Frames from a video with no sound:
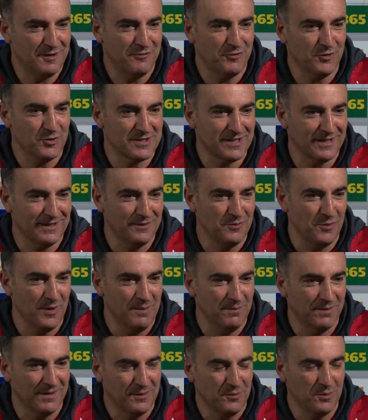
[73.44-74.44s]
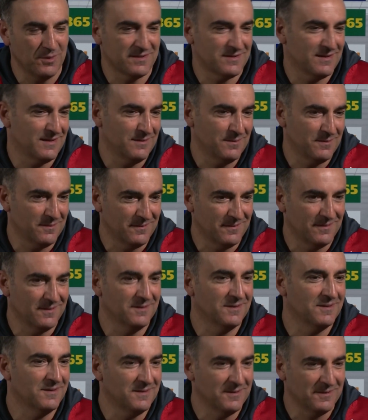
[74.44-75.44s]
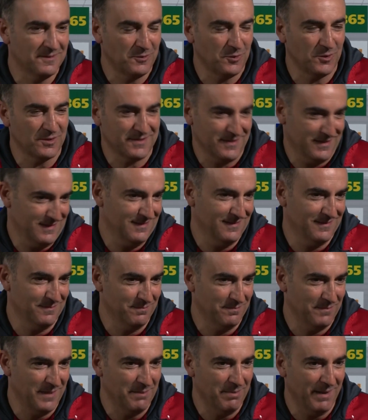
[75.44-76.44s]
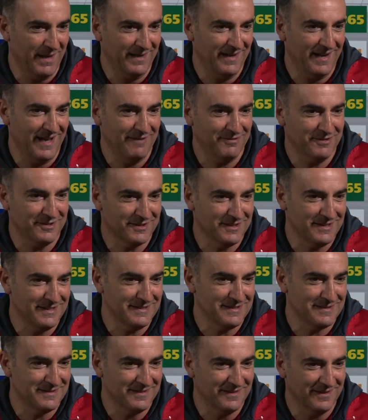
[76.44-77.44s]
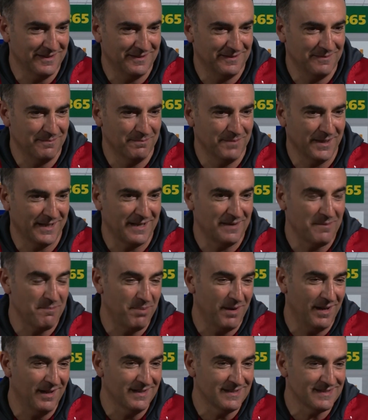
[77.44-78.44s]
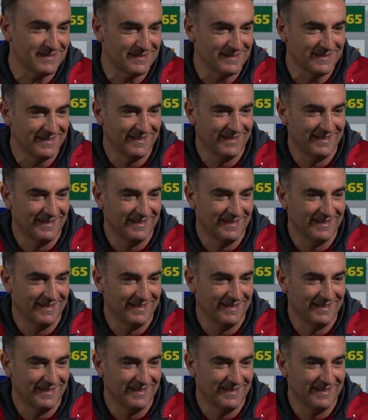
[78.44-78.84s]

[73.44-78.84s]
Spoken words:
if you sail Wembley, we'll sail Big Ben after this and Buckingham Palace.